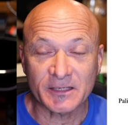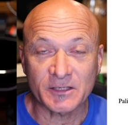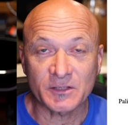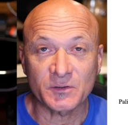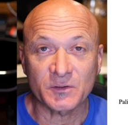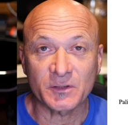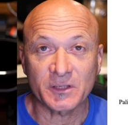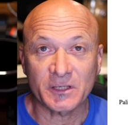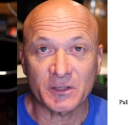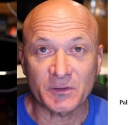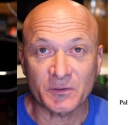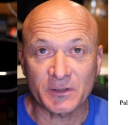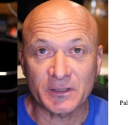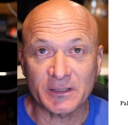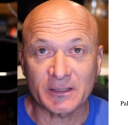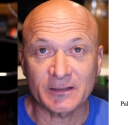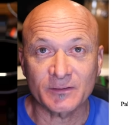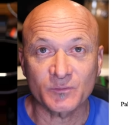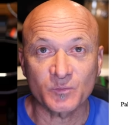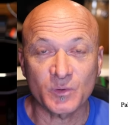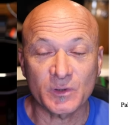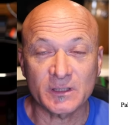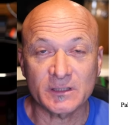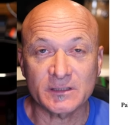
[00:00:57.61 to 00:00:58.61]
Can you hear
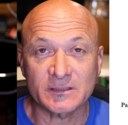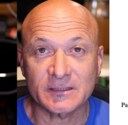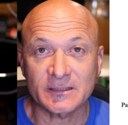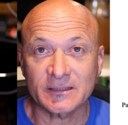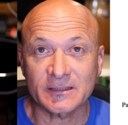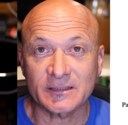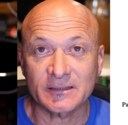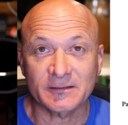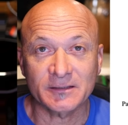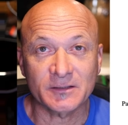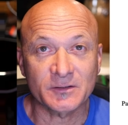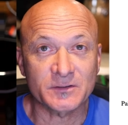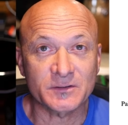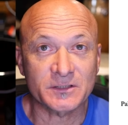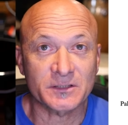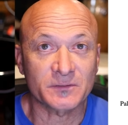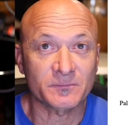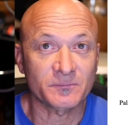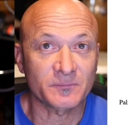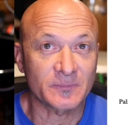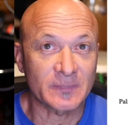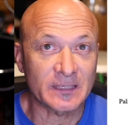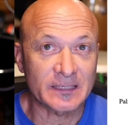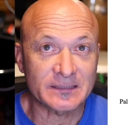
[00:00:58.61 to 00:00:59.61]
it? What is it? You know, is
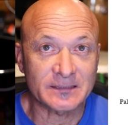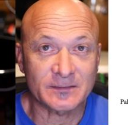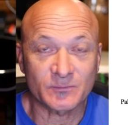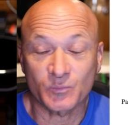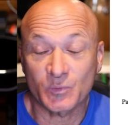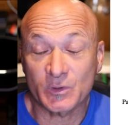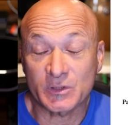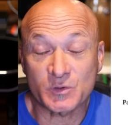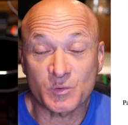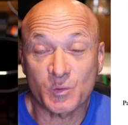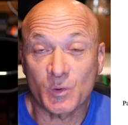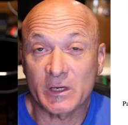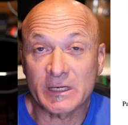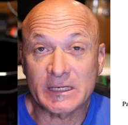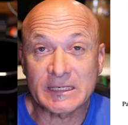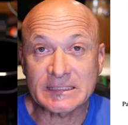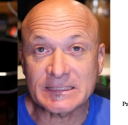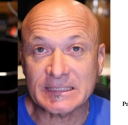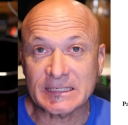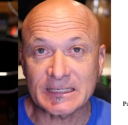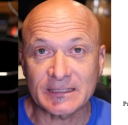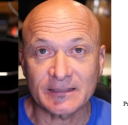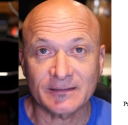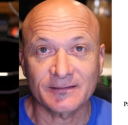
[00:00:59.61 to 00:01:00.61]
it is which one
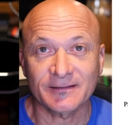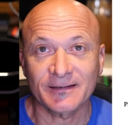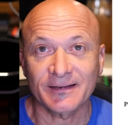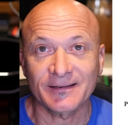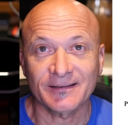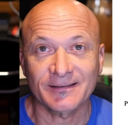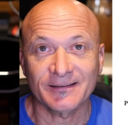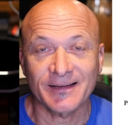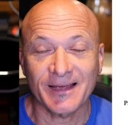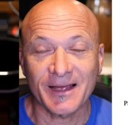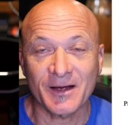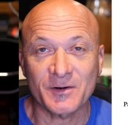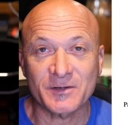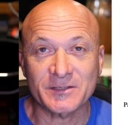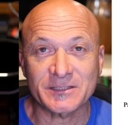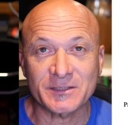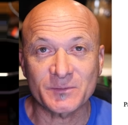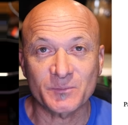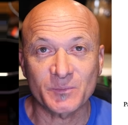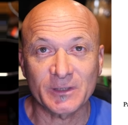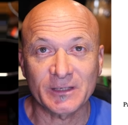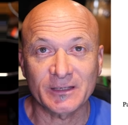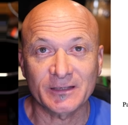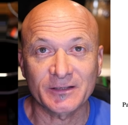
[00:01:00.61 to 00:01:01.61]
is it, and how is
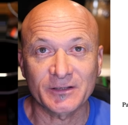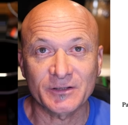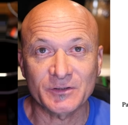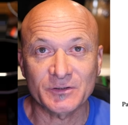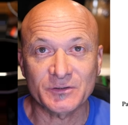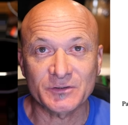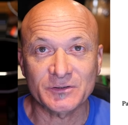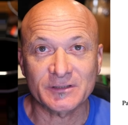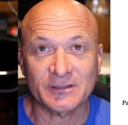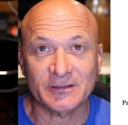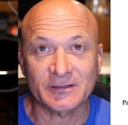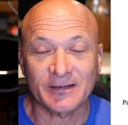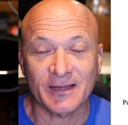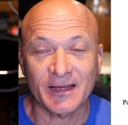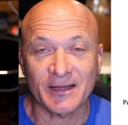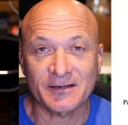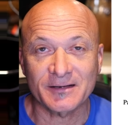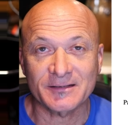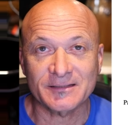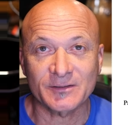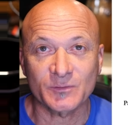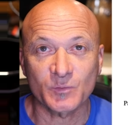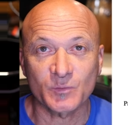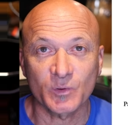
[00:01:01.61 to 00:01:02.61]
it being used, and
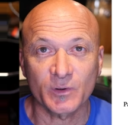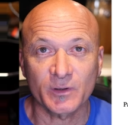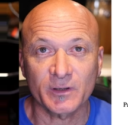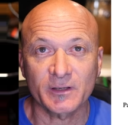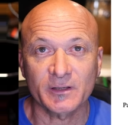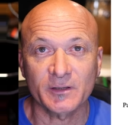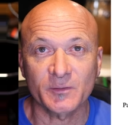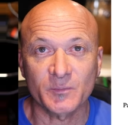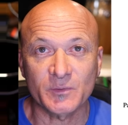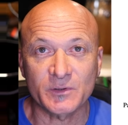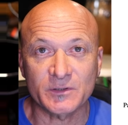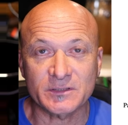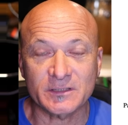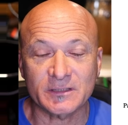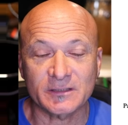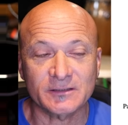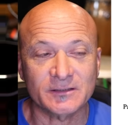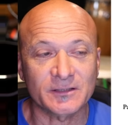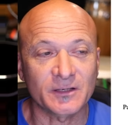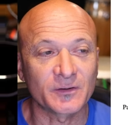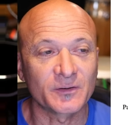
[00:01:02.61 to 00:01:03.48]
how does it work in the music?